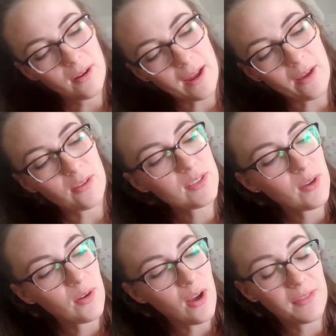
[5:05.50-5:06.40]
I also
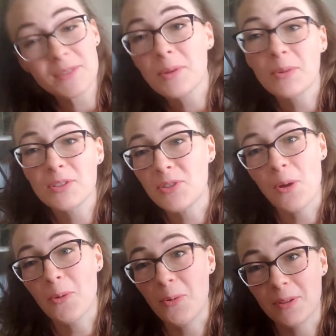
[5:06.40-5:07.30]
got, this one was so
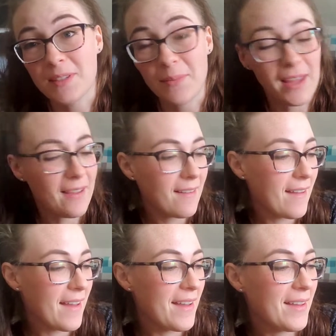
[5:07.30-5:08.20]
cool to me,
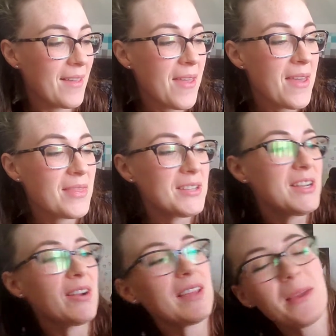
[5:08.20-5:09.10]
the Cherokee